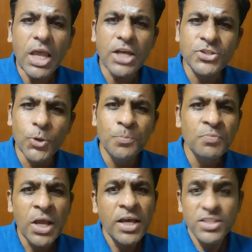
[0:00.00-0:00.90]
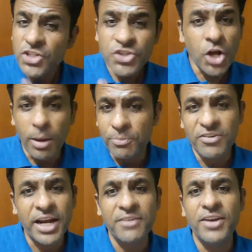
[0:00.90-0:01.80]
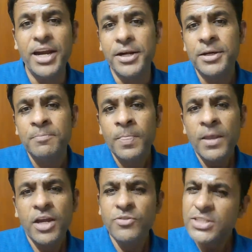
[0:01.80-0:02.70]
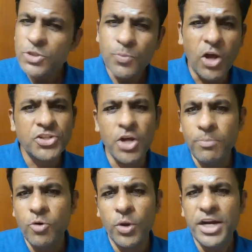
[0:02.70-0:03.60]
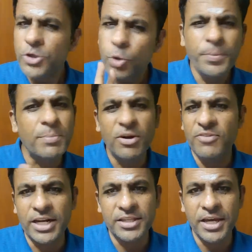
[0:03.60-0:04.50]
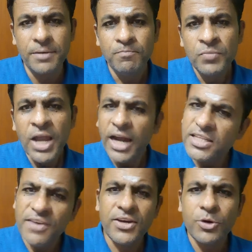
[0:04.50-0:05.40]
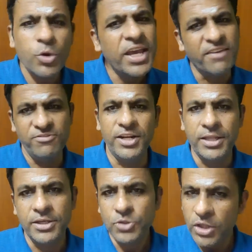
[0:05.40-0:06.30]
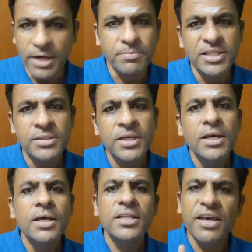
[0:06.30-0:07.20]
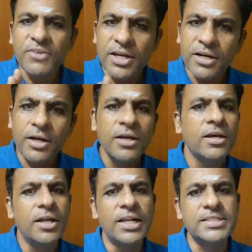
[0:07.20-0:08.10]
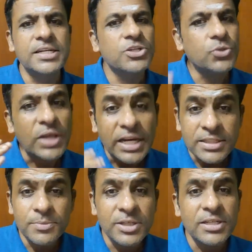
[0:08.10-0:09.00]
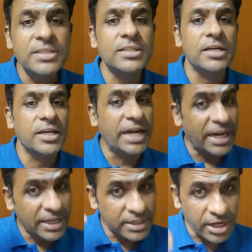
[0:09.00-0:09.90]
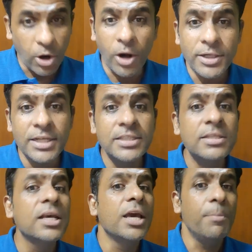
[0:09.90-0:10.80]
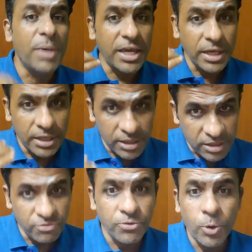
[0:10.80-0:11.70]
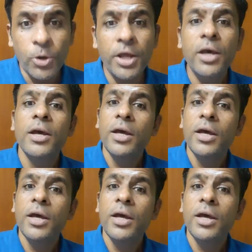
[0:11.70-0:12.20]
So this shop where I went, it was a small shop, only 2 people were there and they were doing everything. So that means they were listening to the customers, getting their orders, making the food,